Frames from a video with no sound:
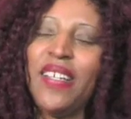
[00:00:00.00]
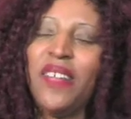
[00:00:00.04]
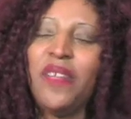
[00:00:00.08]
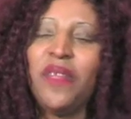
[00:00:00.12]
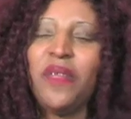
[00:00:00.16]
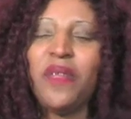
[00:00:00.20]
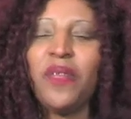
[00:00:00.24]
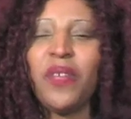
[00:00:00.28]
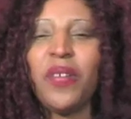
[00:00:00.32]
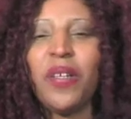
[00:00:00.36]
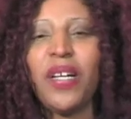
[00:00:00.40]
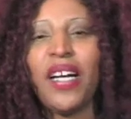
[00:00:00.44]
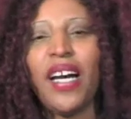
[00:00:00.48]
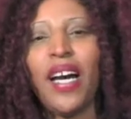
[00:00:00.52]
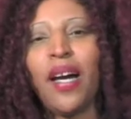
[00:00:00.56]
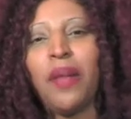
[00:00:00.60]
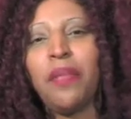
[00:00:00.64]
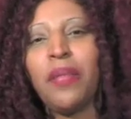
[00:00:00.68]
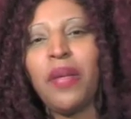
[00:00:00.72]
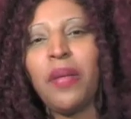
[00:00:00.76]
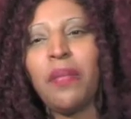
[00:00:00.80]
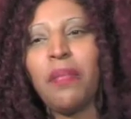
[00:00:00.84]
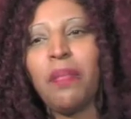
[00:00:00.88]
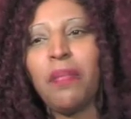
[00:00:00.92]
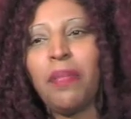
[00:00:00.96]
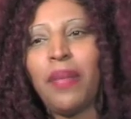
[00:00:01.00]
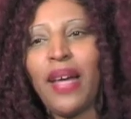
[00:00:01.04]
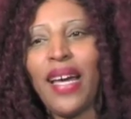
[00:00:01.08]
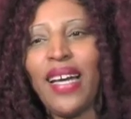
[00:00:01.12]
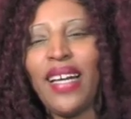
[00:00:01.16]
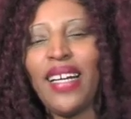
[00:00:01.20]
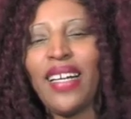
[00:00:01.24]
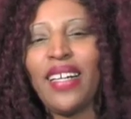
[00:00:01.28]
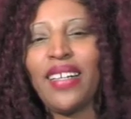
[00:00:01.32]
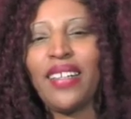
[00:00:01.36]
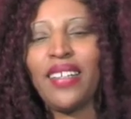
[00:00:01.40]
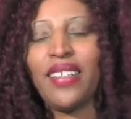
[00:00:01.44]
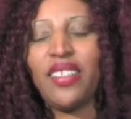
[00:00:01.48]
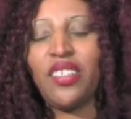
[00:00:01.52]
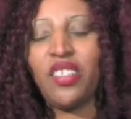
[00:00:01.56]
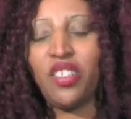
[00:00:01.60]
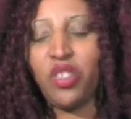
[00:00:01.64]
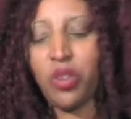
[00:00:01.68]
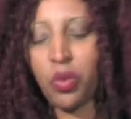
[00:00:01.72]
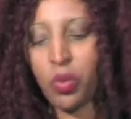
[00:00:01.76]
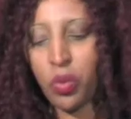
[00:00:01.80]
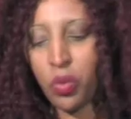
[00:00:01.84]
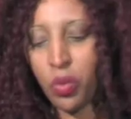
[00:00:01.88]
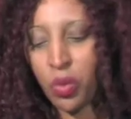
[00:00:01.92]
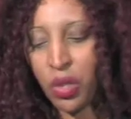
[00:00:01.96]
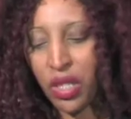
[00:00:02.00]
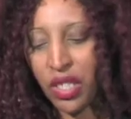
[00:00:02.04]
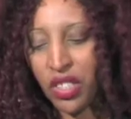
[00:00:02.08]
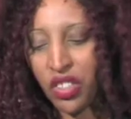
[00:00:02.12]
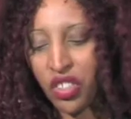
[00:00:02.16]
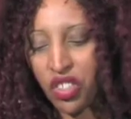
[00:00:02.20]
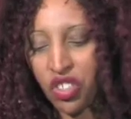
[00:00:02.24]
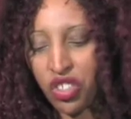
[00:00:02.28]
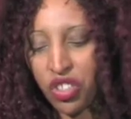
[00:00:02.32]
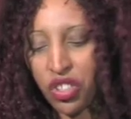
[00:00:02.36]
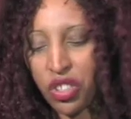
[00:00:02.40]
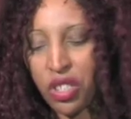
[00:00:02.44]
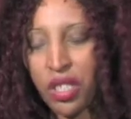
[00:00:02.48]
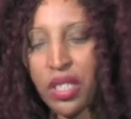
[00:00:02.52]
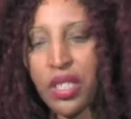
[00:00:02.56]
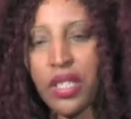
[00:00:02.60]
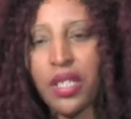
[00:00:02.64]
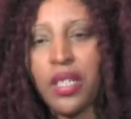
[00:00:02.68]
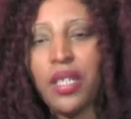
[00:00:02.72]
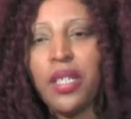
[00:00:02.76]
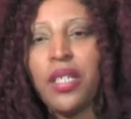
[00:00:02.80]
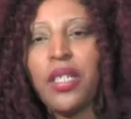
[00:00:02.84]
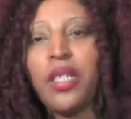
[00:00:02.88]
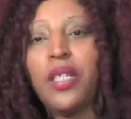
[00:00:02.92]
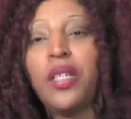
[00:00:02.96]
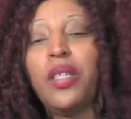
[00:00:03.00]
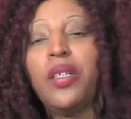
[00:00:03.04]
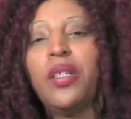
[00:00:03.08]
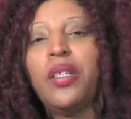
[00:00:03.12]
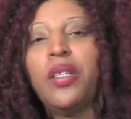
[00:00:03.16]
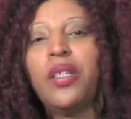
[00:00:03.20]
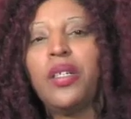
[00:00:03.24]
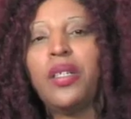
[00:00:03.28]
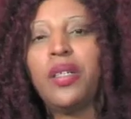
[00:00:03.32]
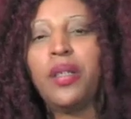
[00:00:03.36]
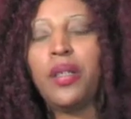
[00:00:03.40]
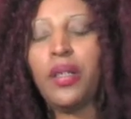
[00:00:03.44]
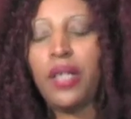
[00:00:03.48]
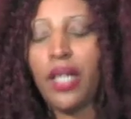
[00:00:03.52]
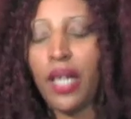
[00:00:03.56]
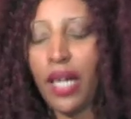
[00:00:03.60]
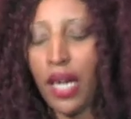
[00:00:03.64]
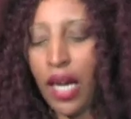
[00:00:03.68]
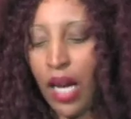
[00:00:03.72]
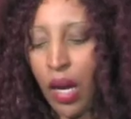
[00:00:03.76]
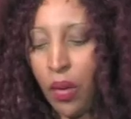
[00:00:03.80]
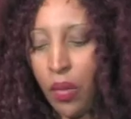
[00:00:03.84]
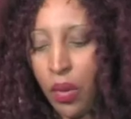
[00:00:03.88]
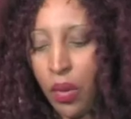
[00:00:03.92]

for coming back to watch our